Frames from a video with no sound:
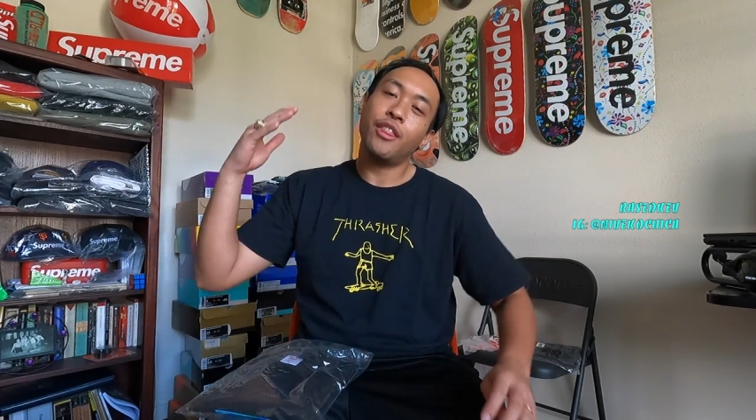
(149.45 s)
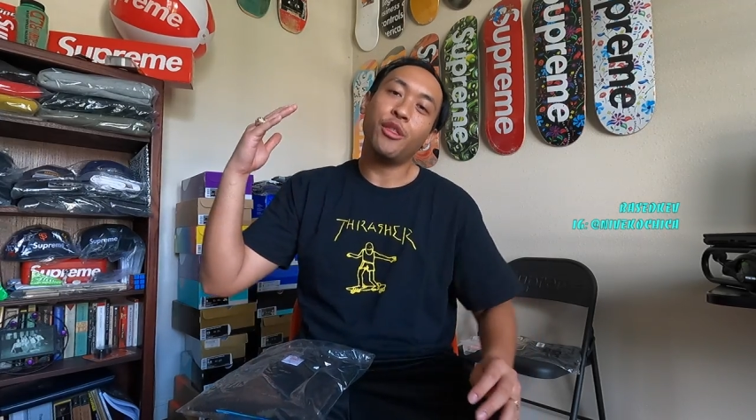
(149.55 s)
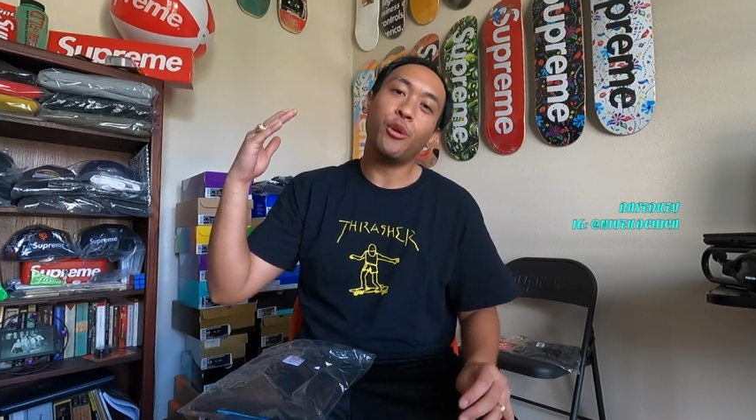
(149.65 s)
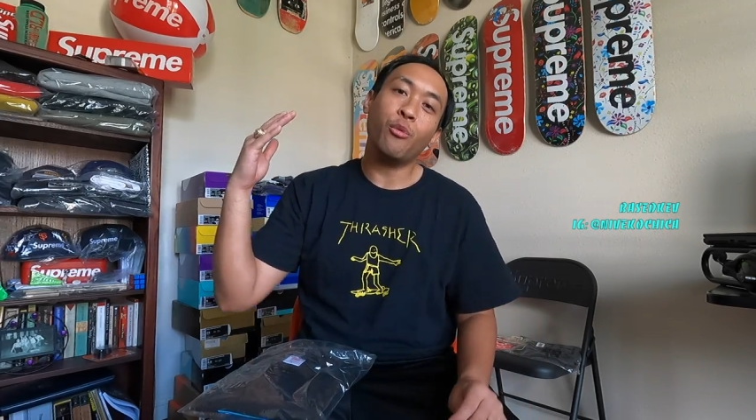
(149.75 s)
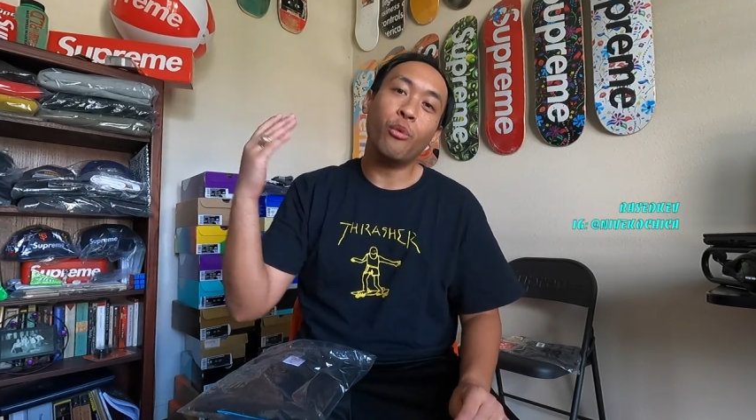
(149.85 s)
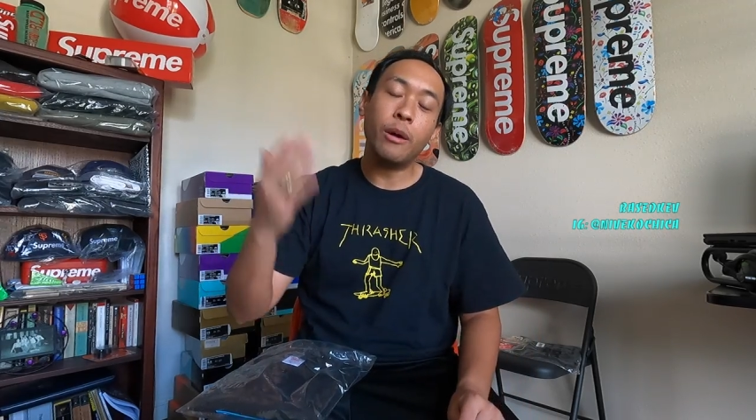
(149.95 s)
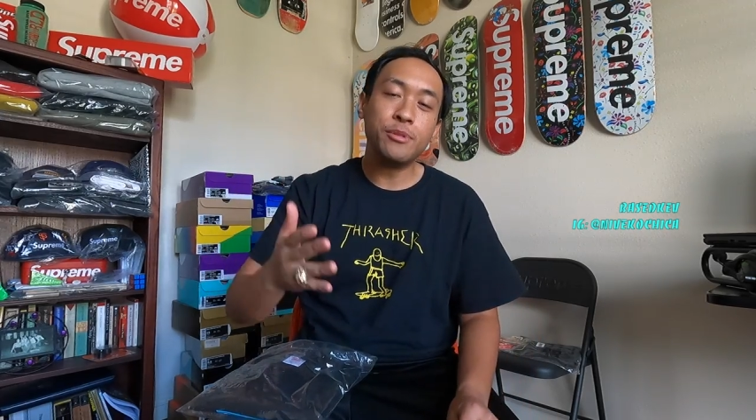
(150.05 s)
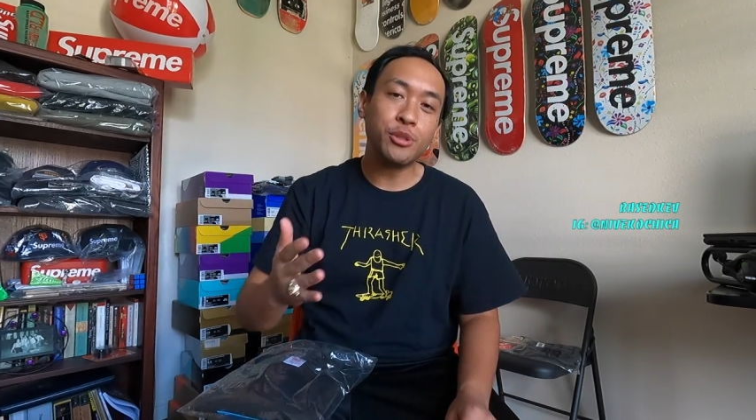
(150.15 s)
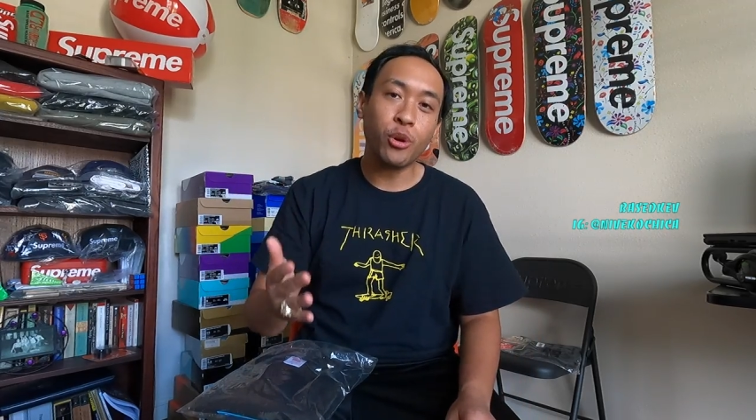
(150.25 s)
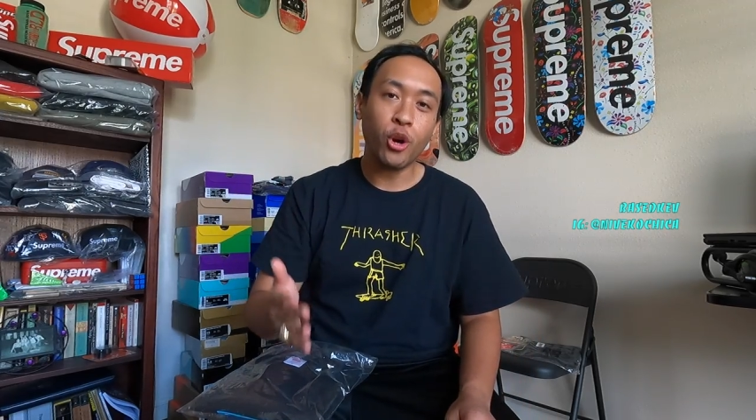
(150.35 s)
The web
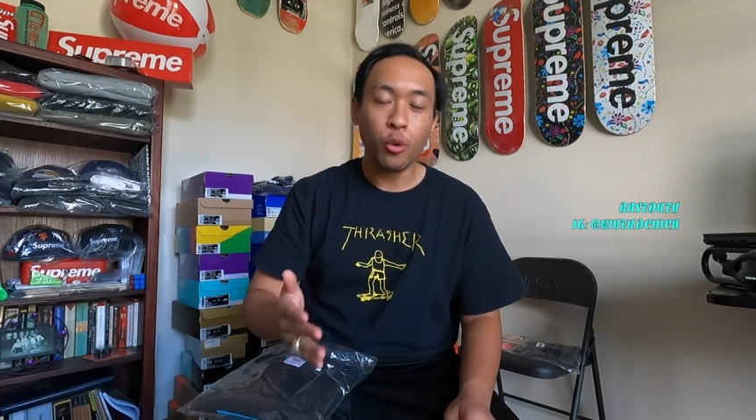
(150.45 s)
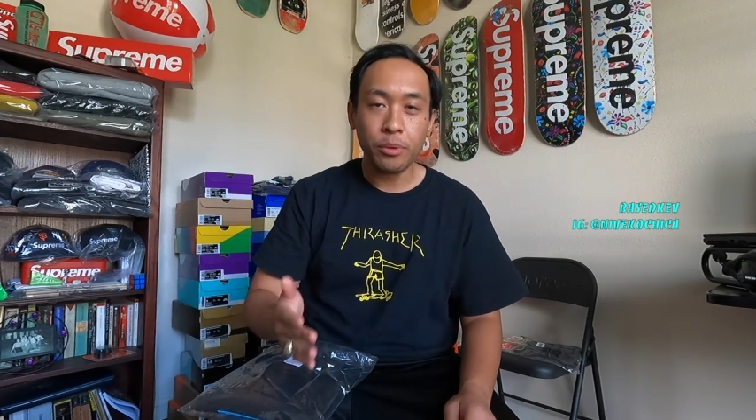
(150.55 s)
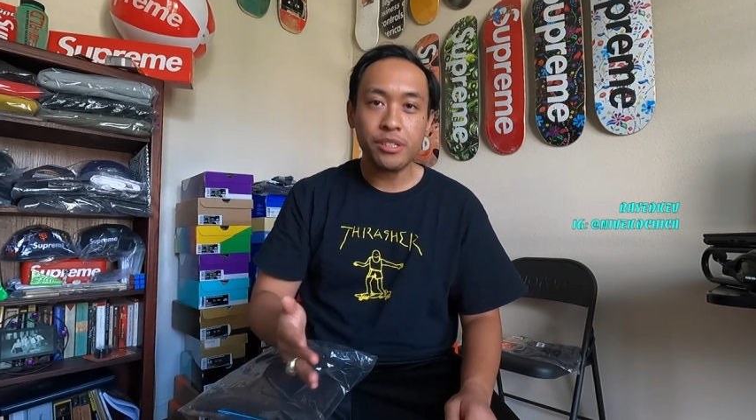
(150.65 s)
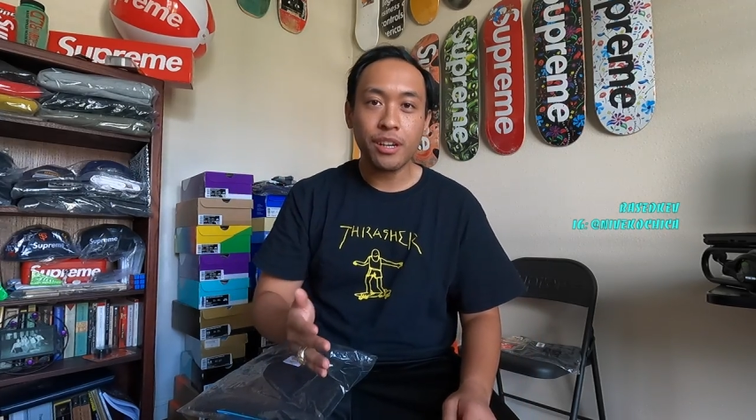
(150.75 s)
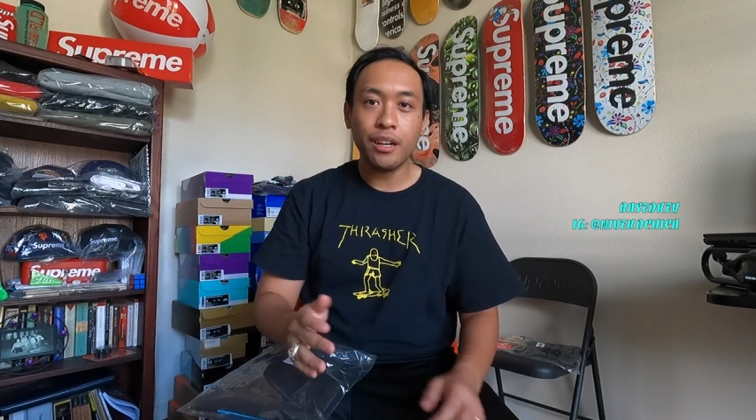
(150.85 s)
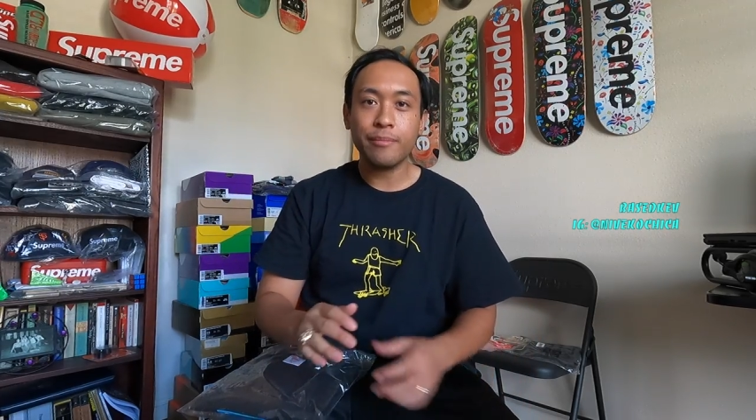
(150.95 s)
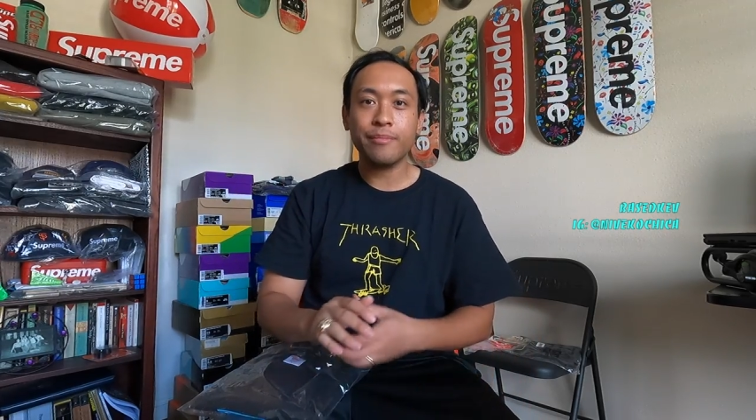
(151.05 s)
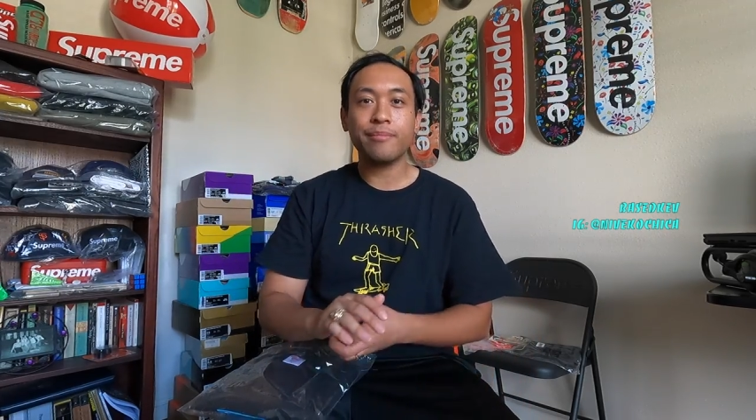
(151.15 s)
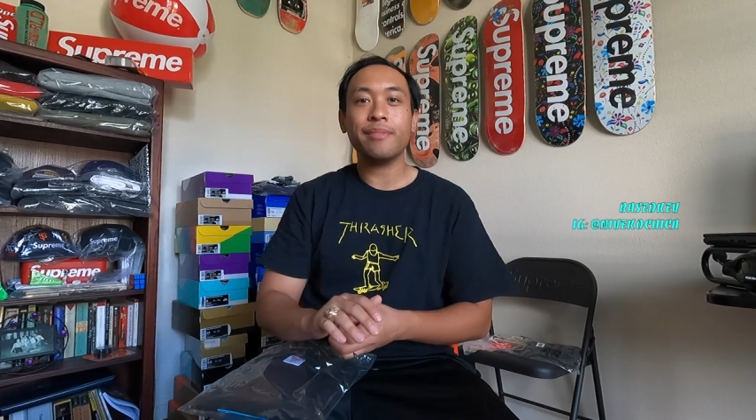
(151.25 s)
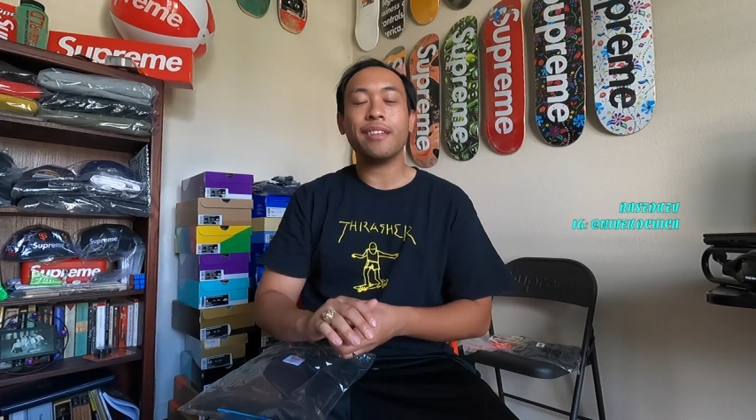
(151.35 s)
store opens
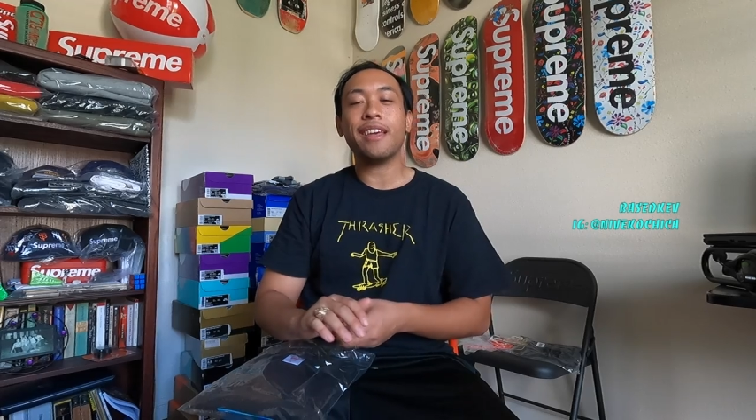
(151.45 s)
up